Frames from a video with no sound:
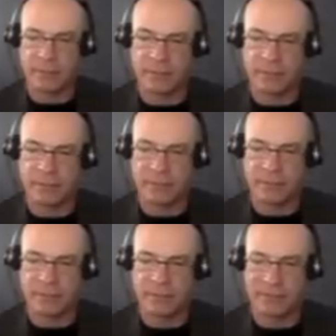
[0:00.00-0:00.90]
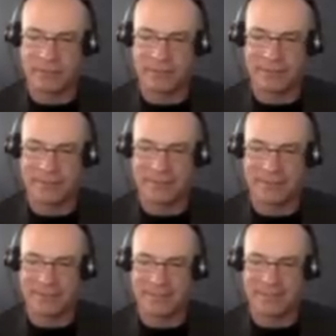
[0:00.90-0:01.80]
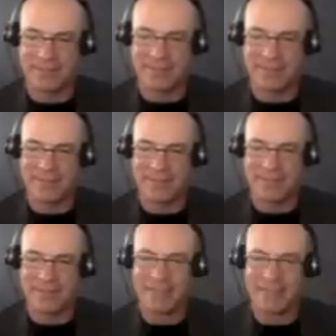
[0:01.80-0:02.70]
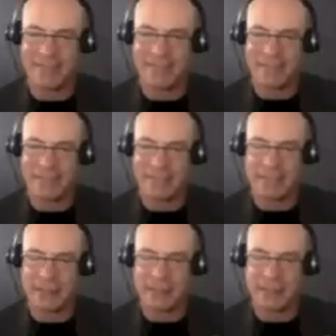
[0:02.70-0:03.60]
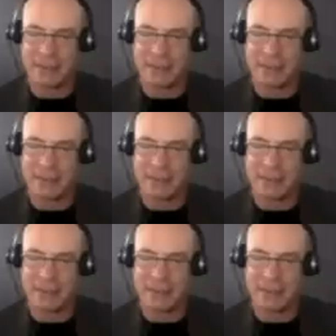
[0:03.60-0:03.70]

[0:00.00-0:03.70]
[no speech]